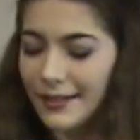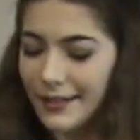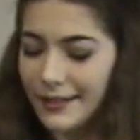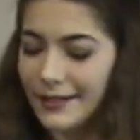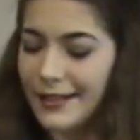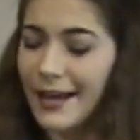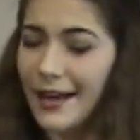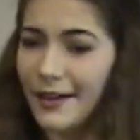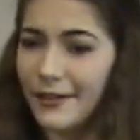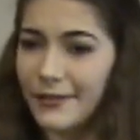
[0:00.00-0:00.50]

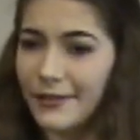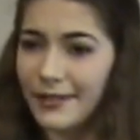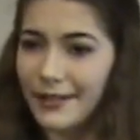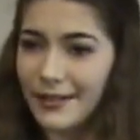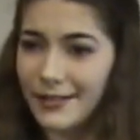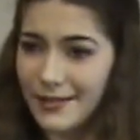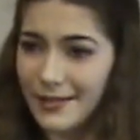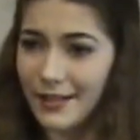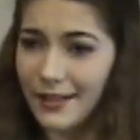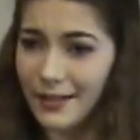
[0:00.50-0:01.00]
Now
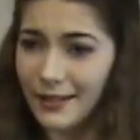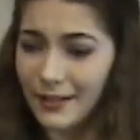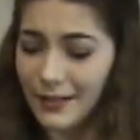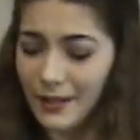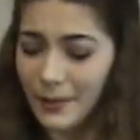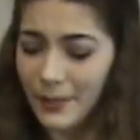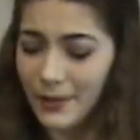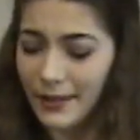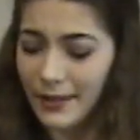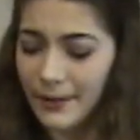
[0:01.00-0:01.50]
it's 9 o'clock
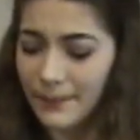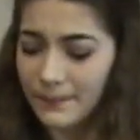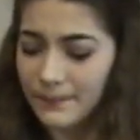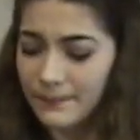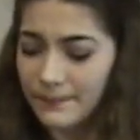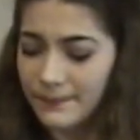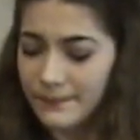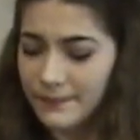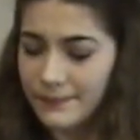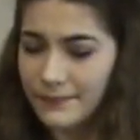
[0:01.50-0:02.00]
p.m.
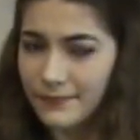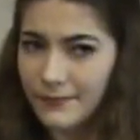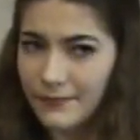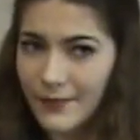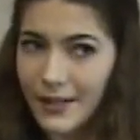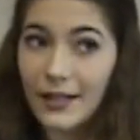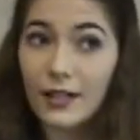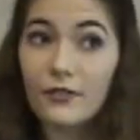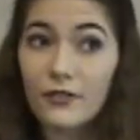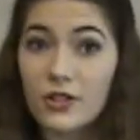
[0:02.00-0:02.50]

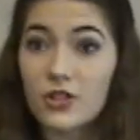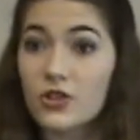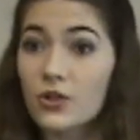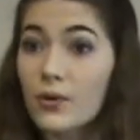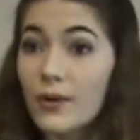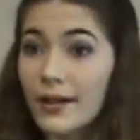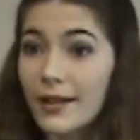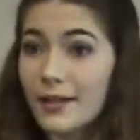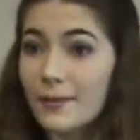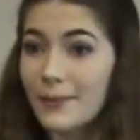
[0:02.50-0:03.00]
Get
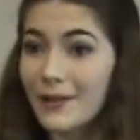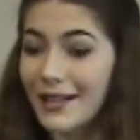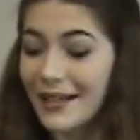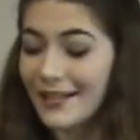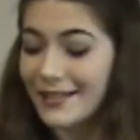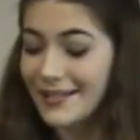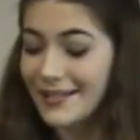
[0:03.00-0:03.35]
overjoyed because,